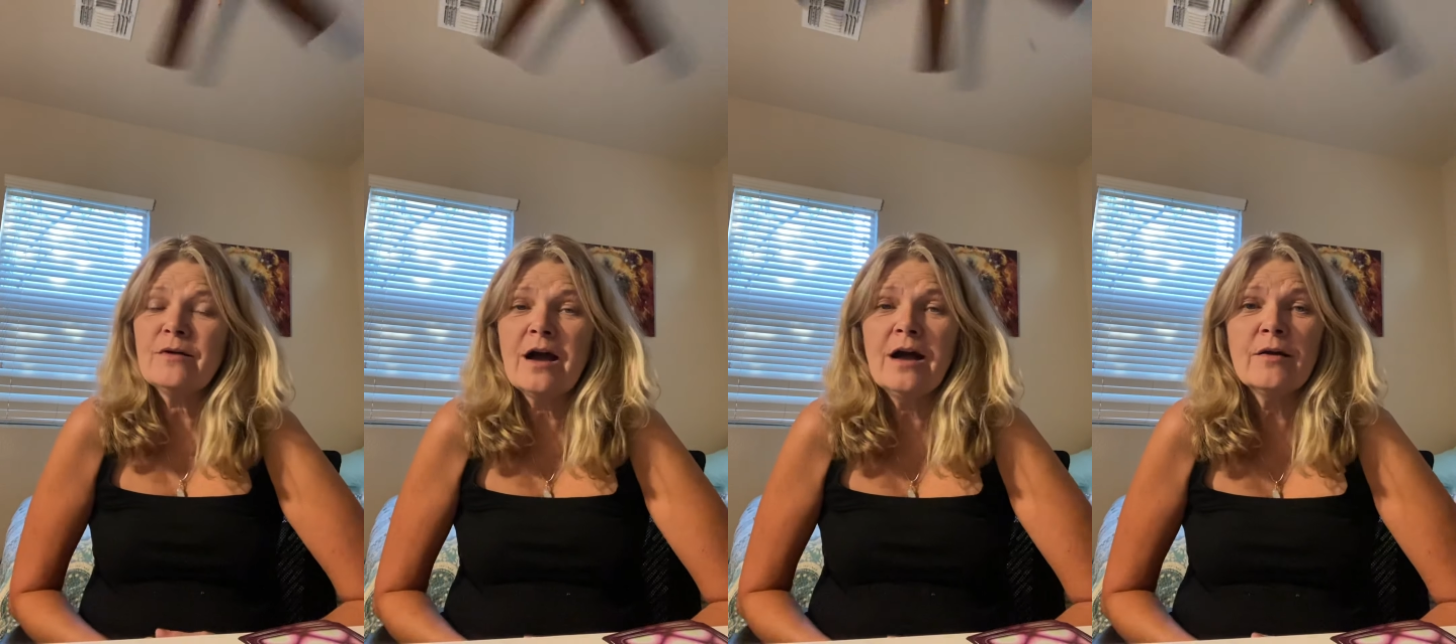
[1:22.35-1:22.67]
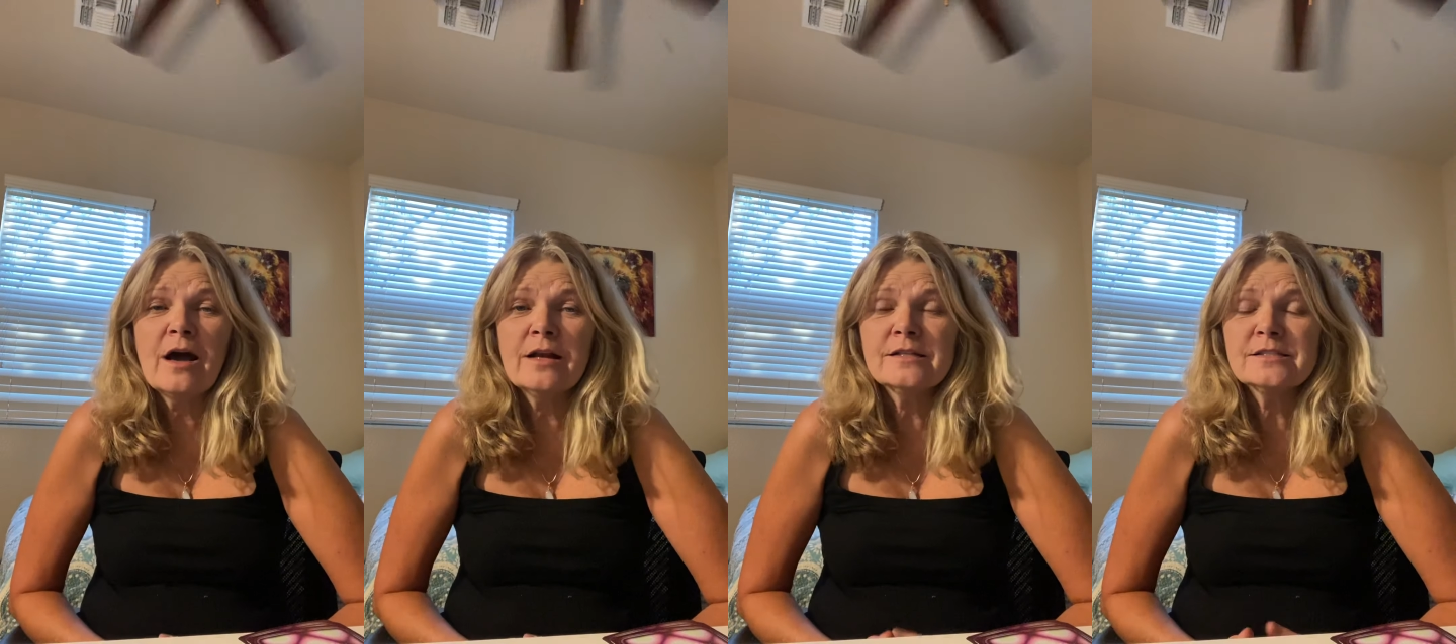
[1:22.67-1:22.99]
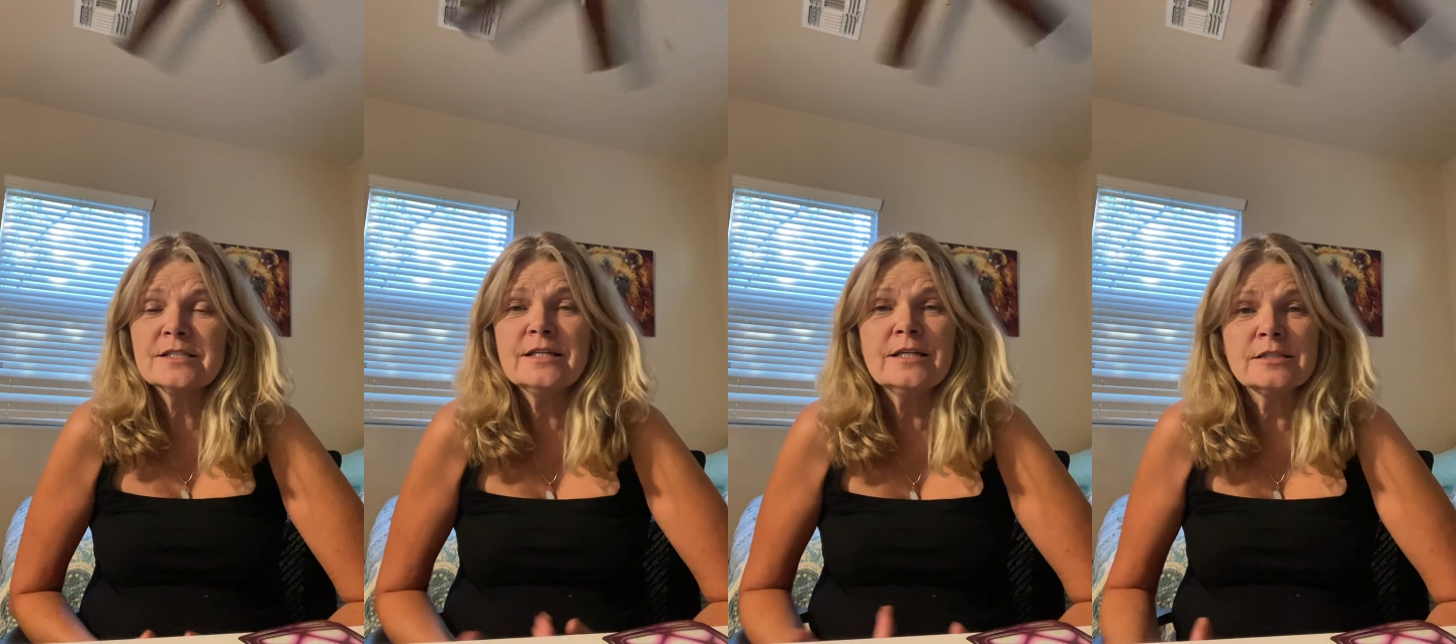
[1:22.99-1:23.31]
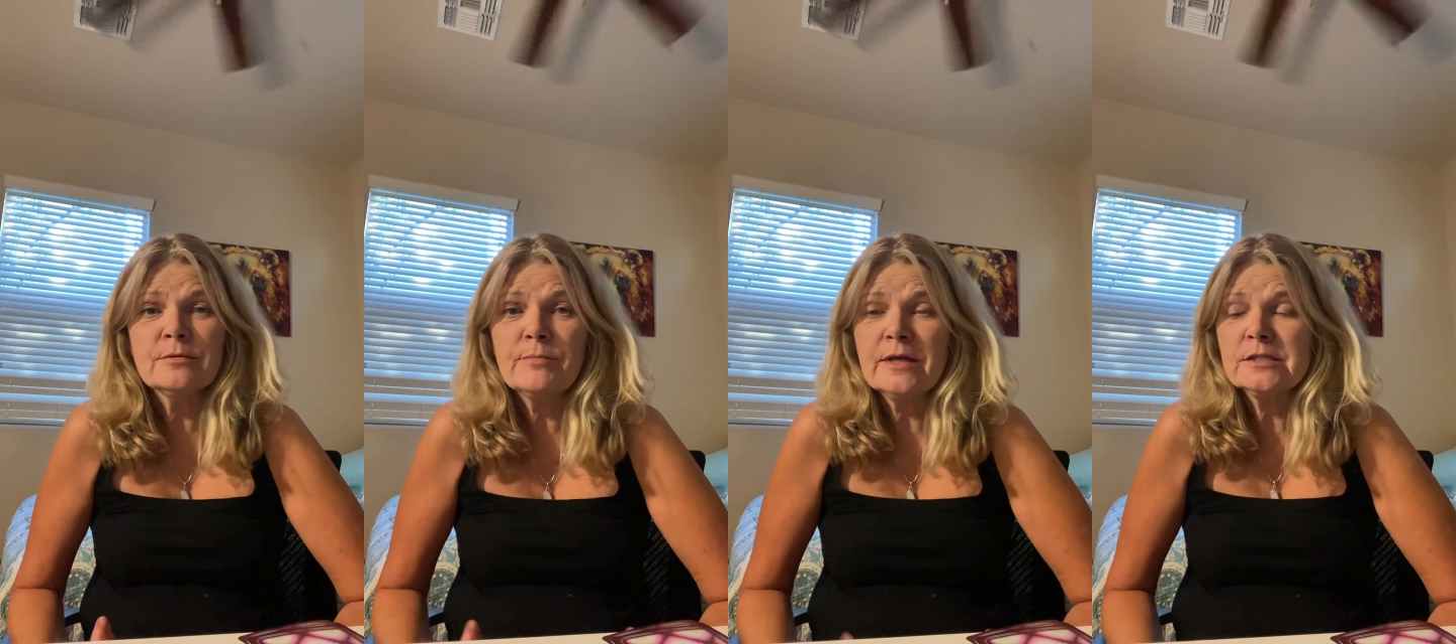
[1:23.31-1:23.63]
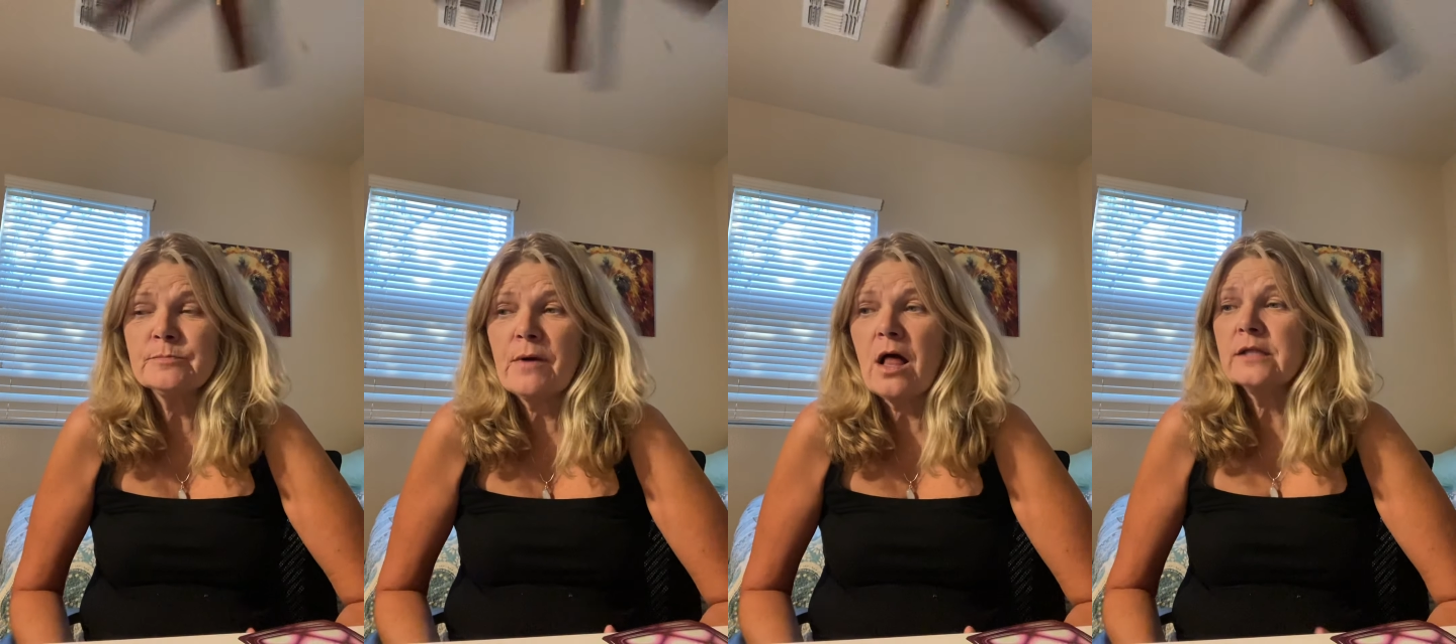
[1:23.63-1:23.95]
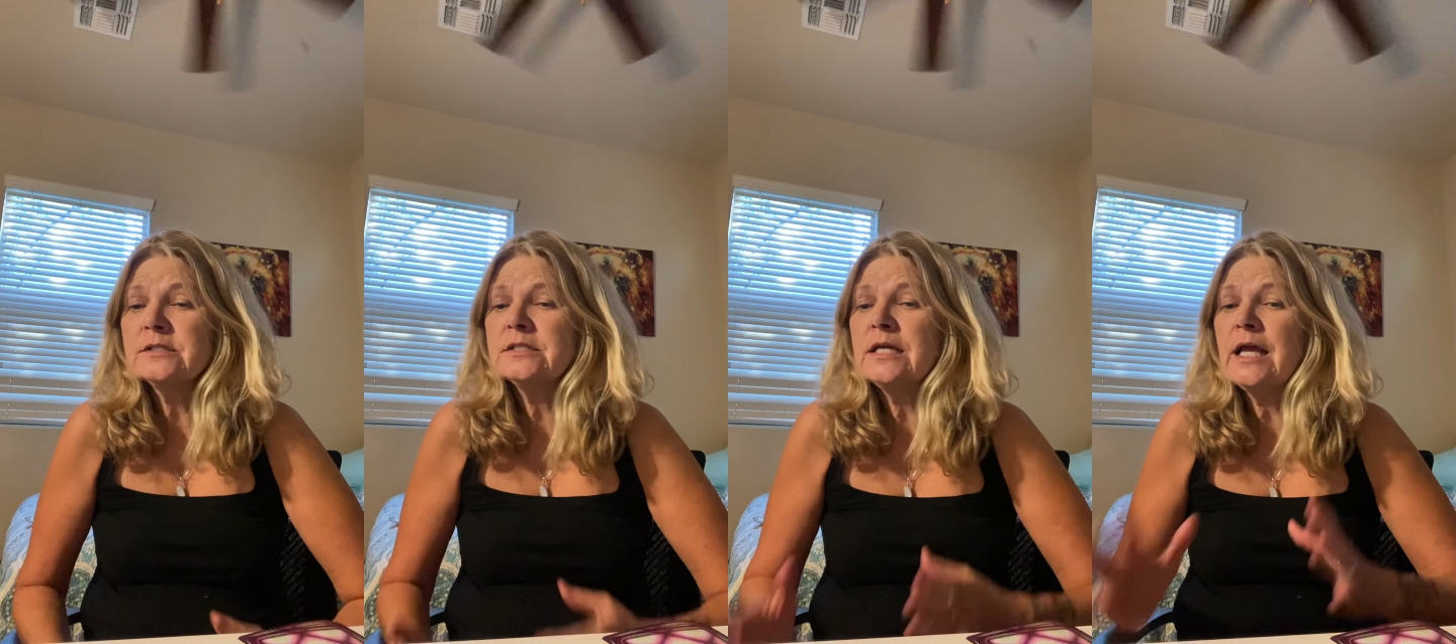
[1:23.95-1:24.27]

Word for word: honestly, it's the best policy.